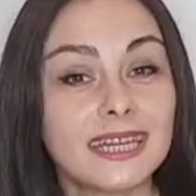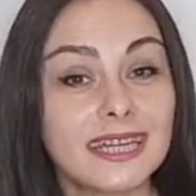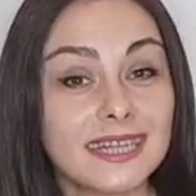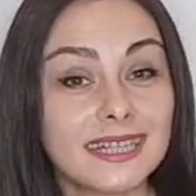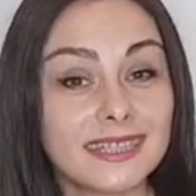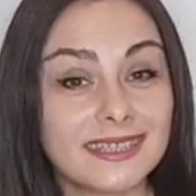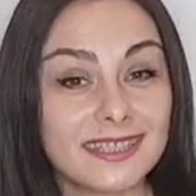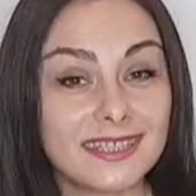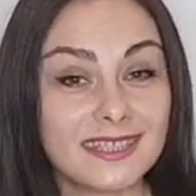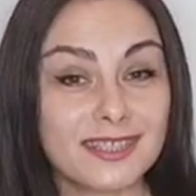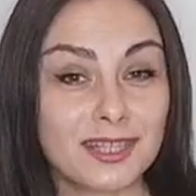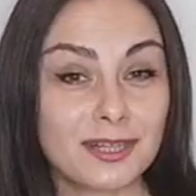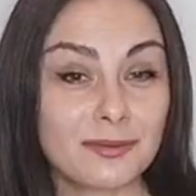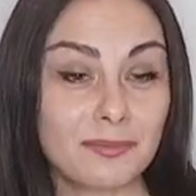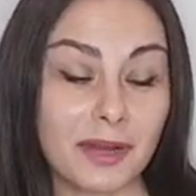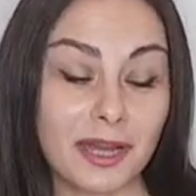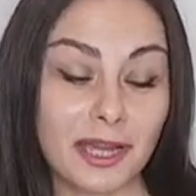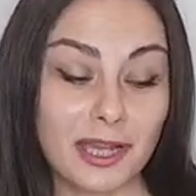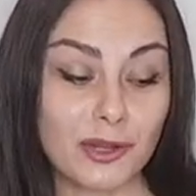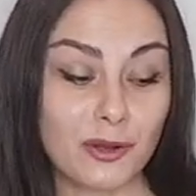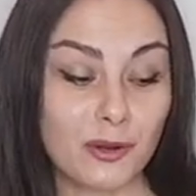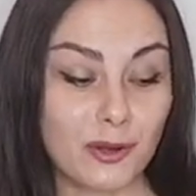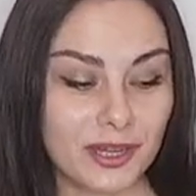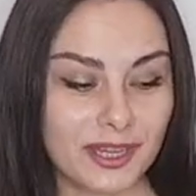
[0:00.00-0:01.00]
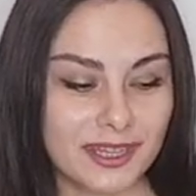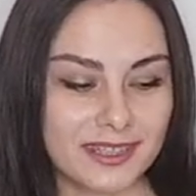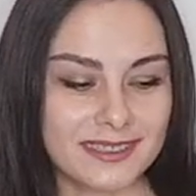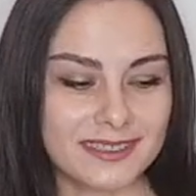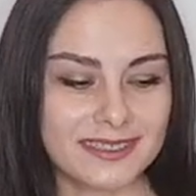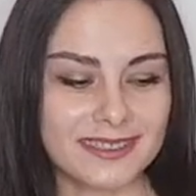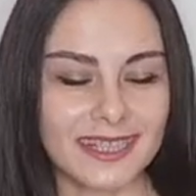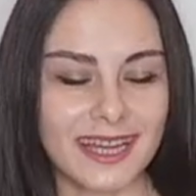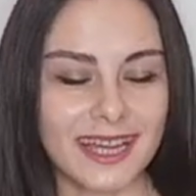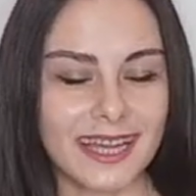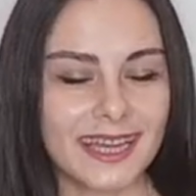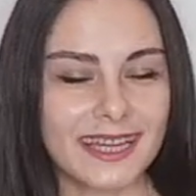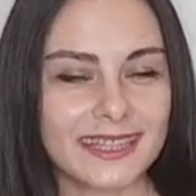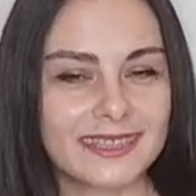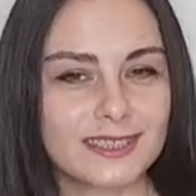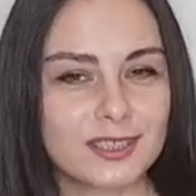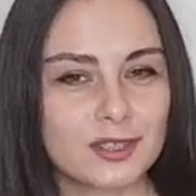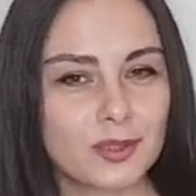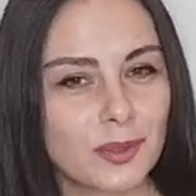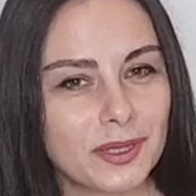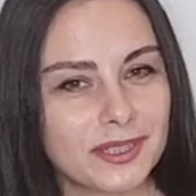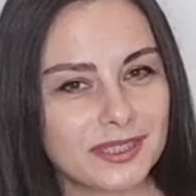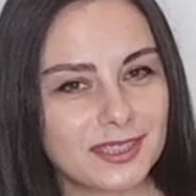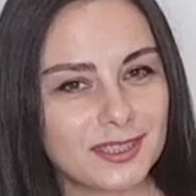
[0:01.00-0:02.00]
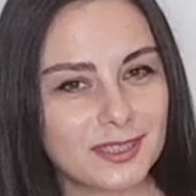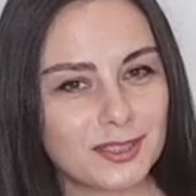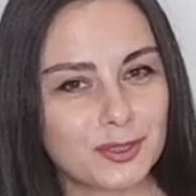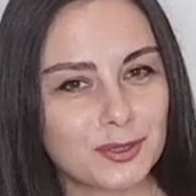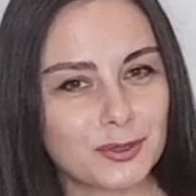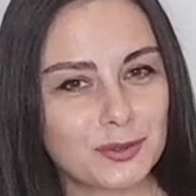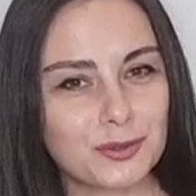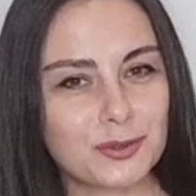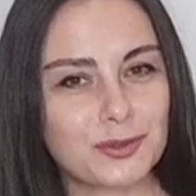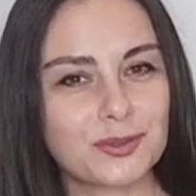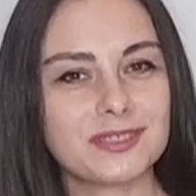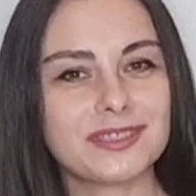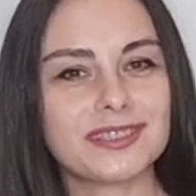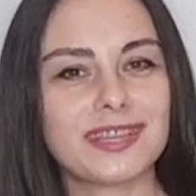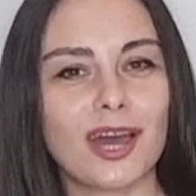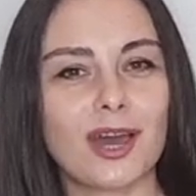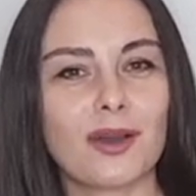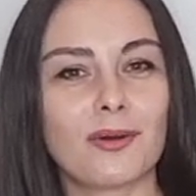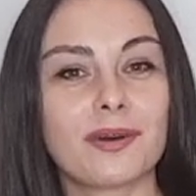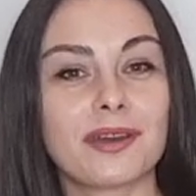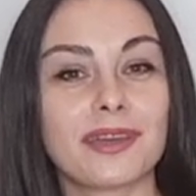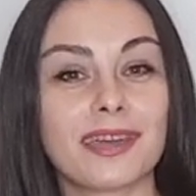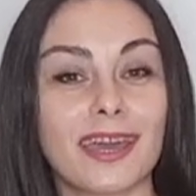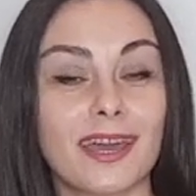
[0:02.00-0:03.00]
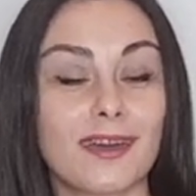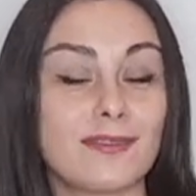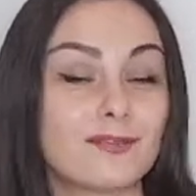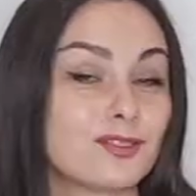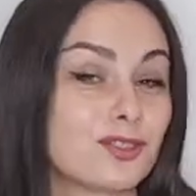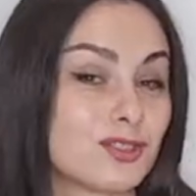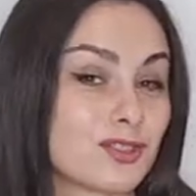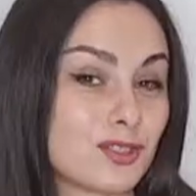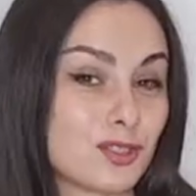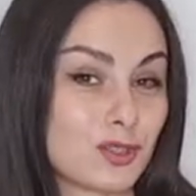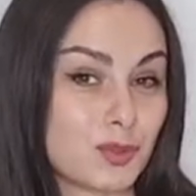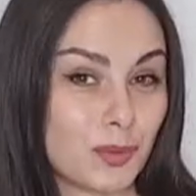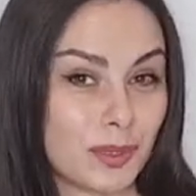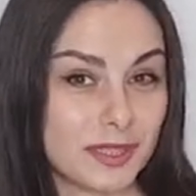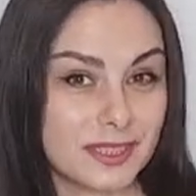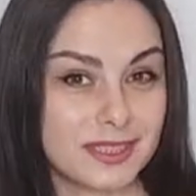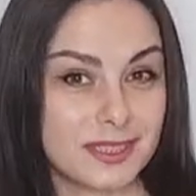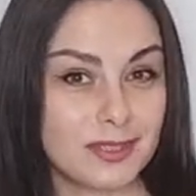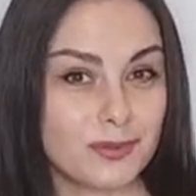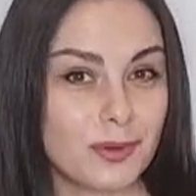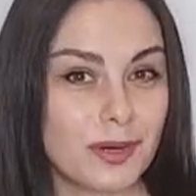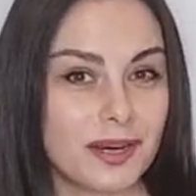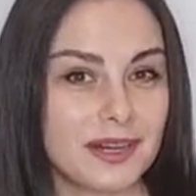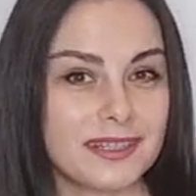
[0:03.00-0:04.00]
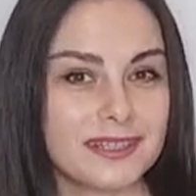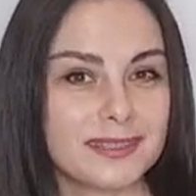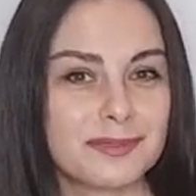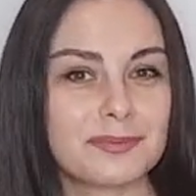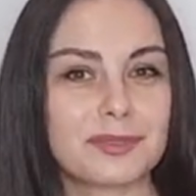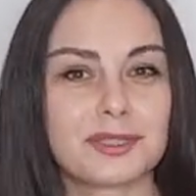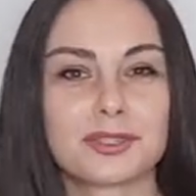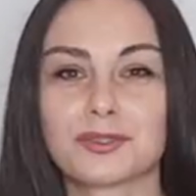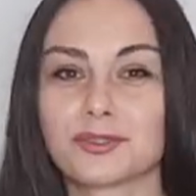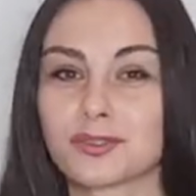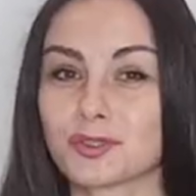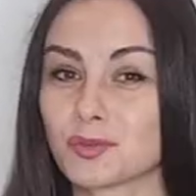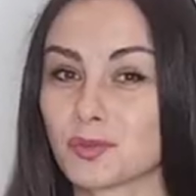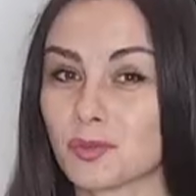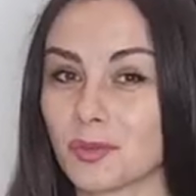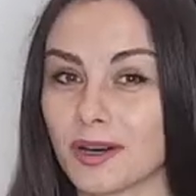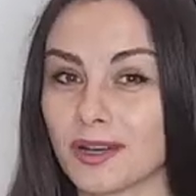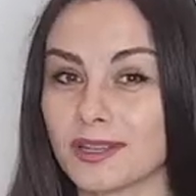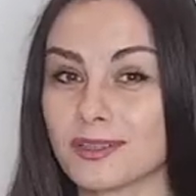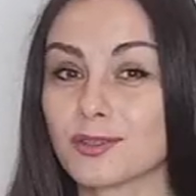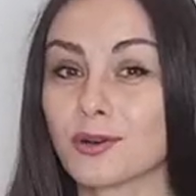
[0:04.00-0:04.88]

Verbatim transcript: These are my Hoyas. I had 22, now I have just 21 because one